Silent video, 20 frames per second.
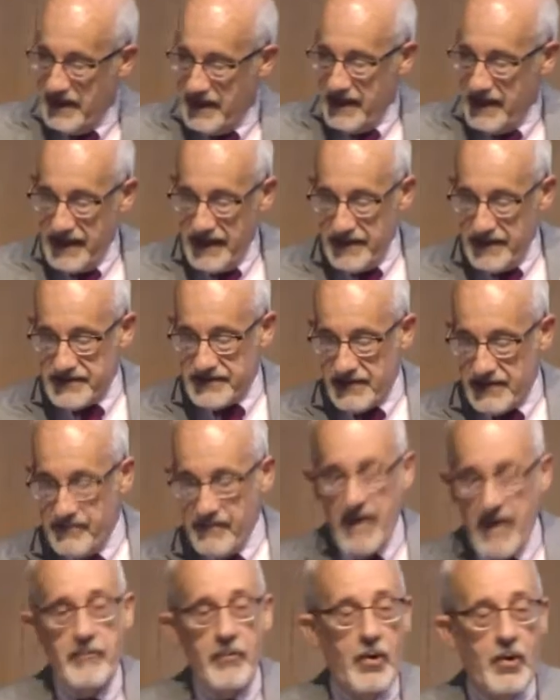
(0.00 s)
It is a
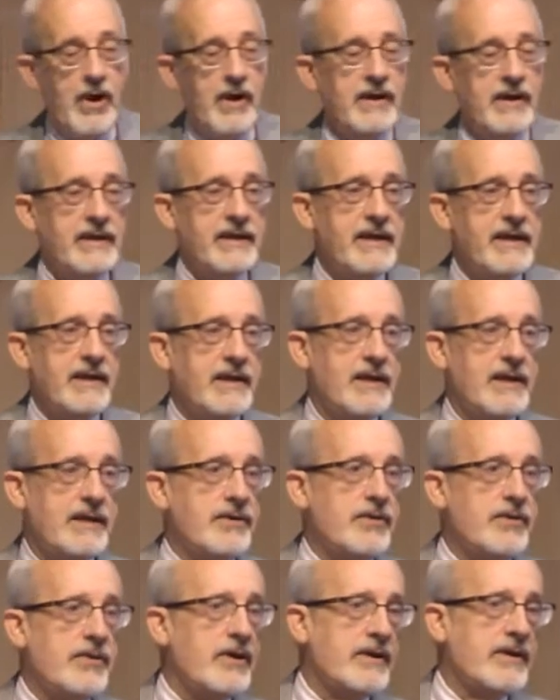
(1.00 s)
memoir and a
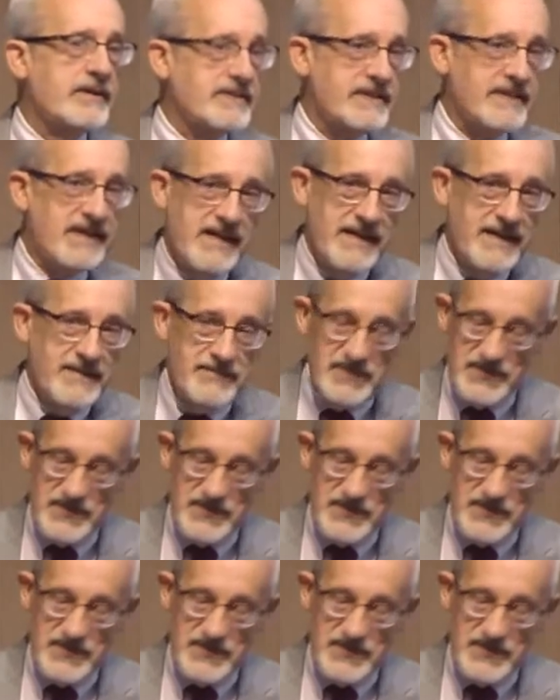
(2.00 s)
New York Times